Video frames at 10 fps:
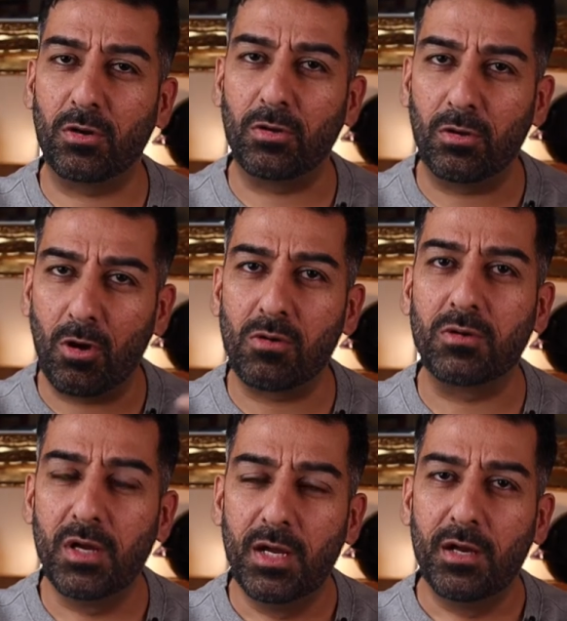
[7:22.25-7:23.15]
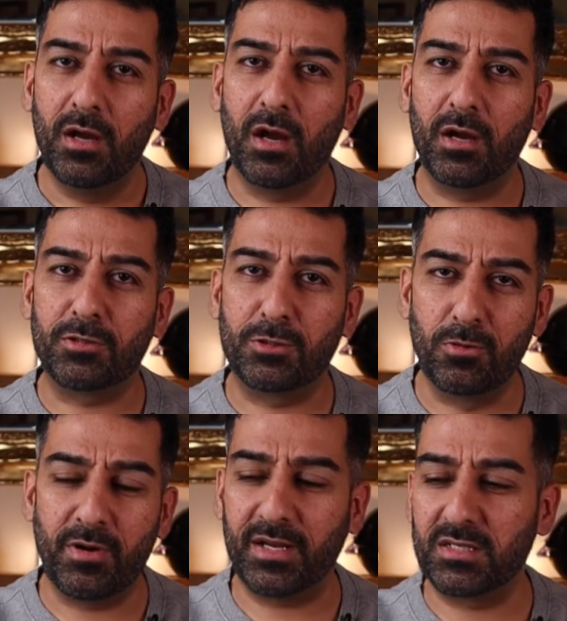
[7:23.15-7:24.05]
on long
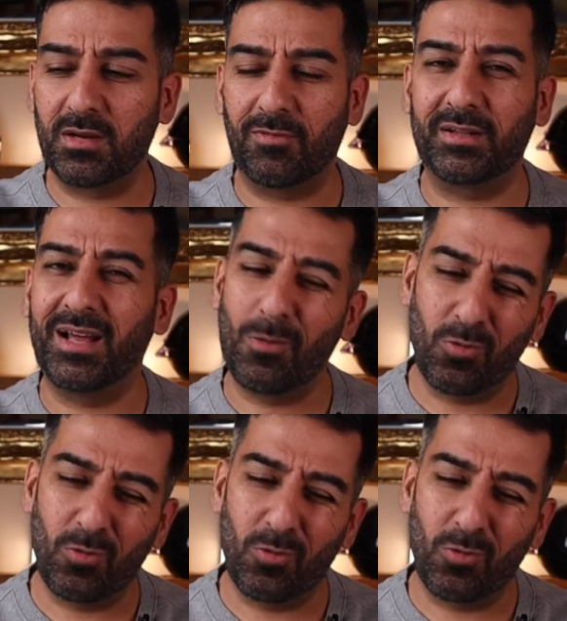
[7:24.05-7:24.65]
touring and stuff like that.